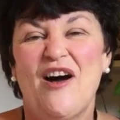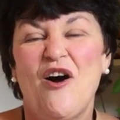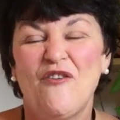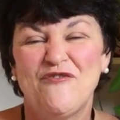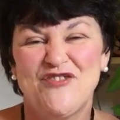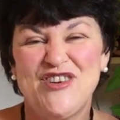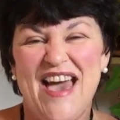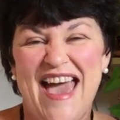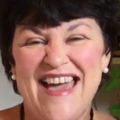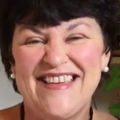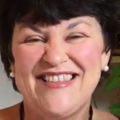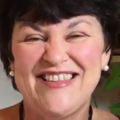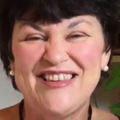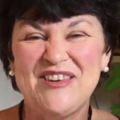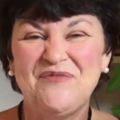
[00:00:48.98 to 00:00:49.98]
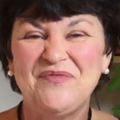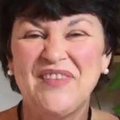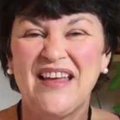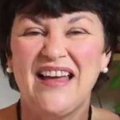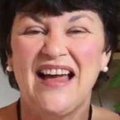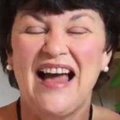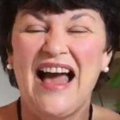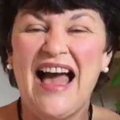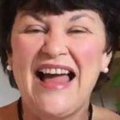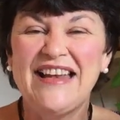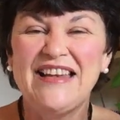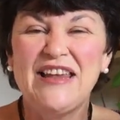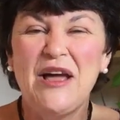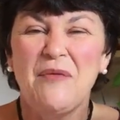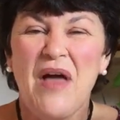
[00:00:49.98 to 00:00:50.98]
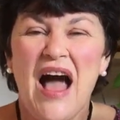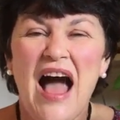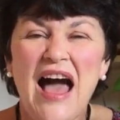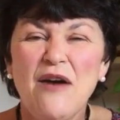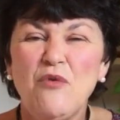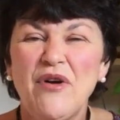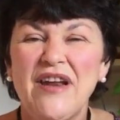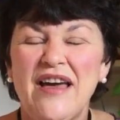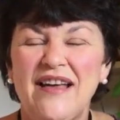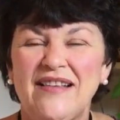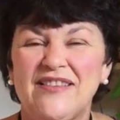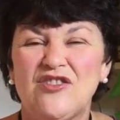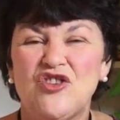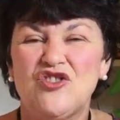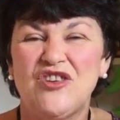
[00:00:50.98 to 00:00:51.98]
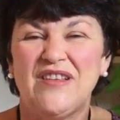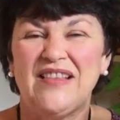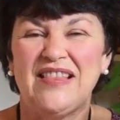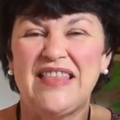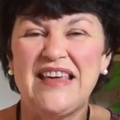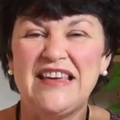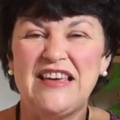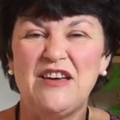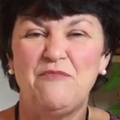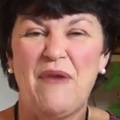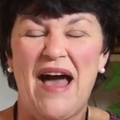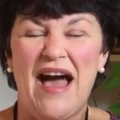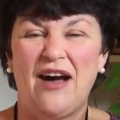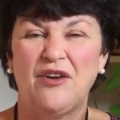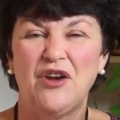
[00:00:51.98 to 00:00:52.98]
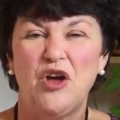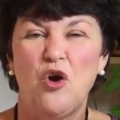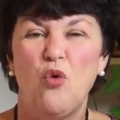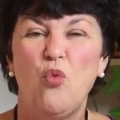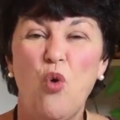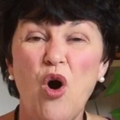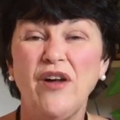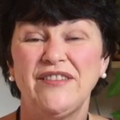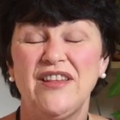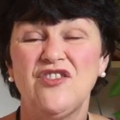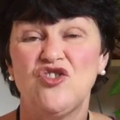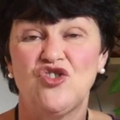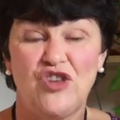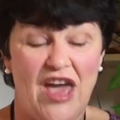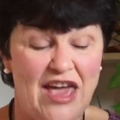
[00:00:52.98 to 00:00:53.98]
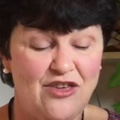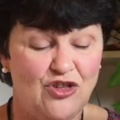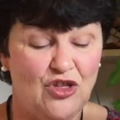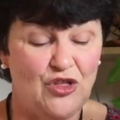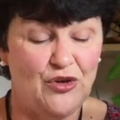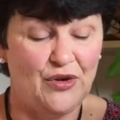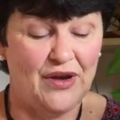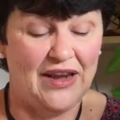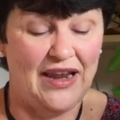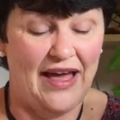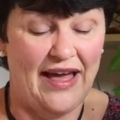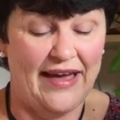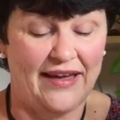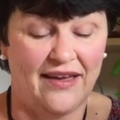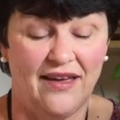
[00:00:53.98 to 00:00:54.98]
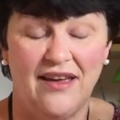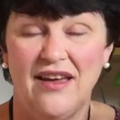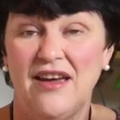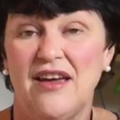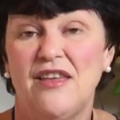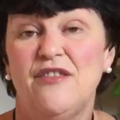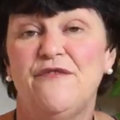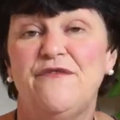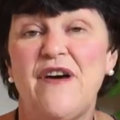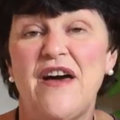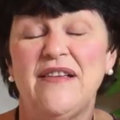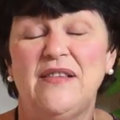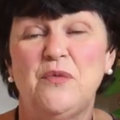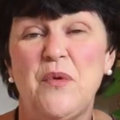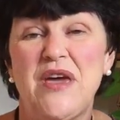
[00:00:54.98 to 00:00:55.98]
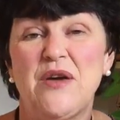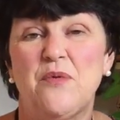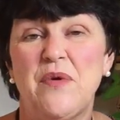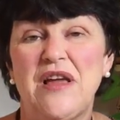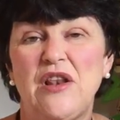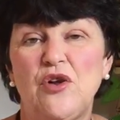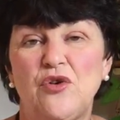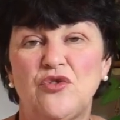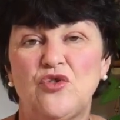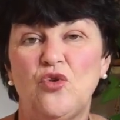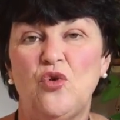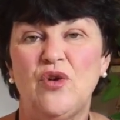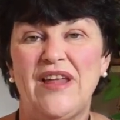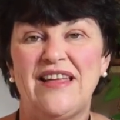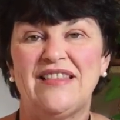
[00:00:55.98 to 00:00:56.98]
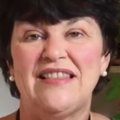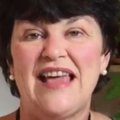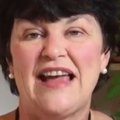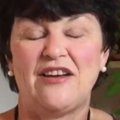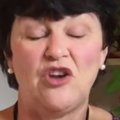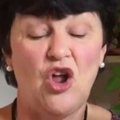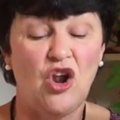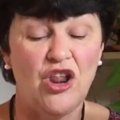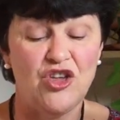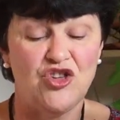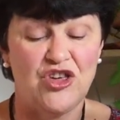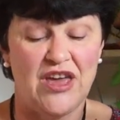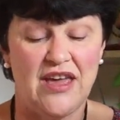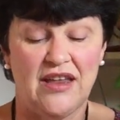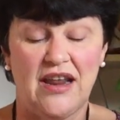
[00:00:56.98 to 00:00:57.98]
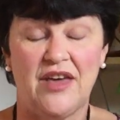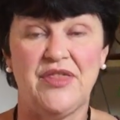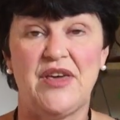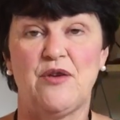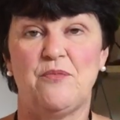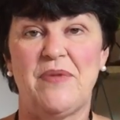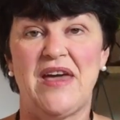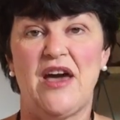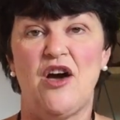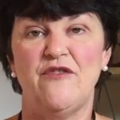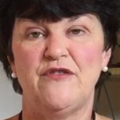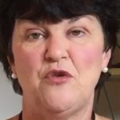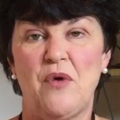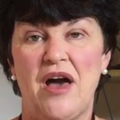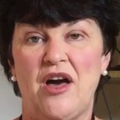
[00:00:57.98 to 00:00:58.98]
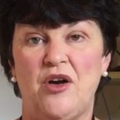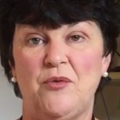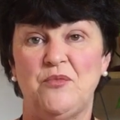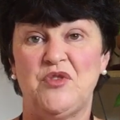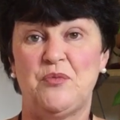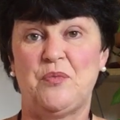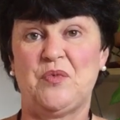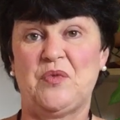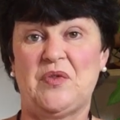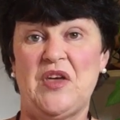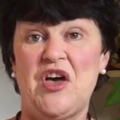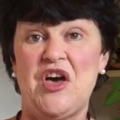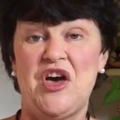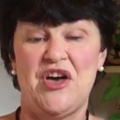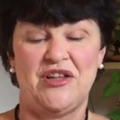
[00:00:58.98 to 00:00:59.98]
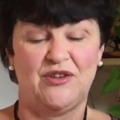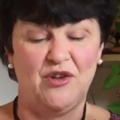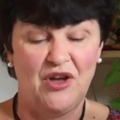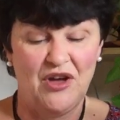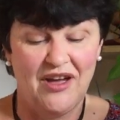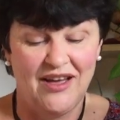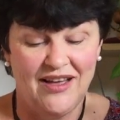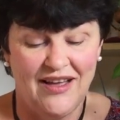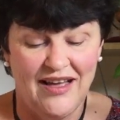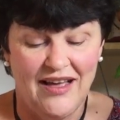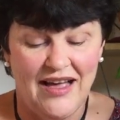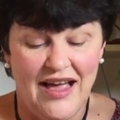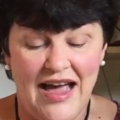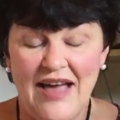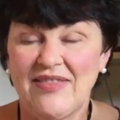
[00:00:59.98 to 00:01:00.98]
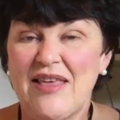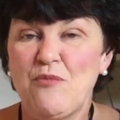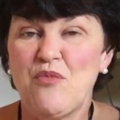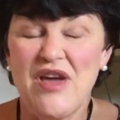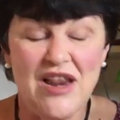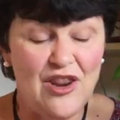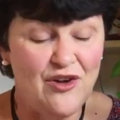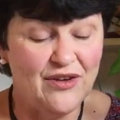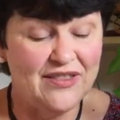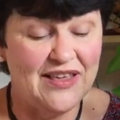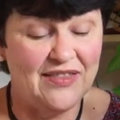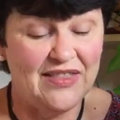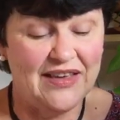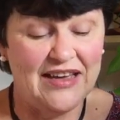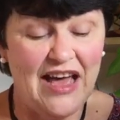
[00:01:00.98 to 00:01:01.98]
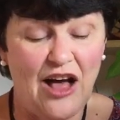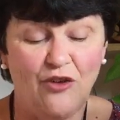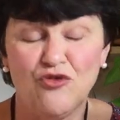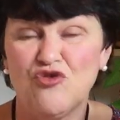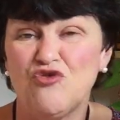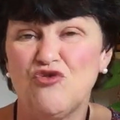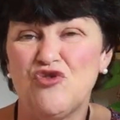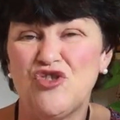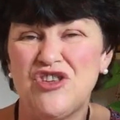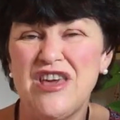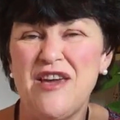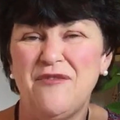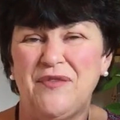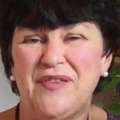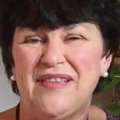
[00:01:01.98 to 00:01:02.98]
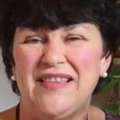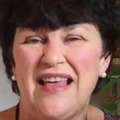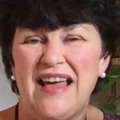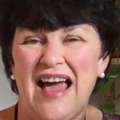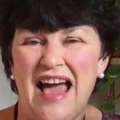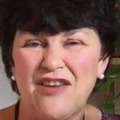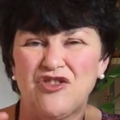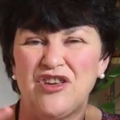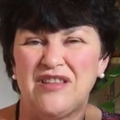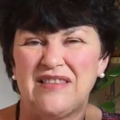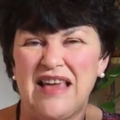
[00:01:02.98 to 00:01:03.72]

of change. And I want us to just think about, what does change look like? The first week we looked all at technology, and I think a bit overwhelmed, absurd. And then we looked at the cultural shifts that actually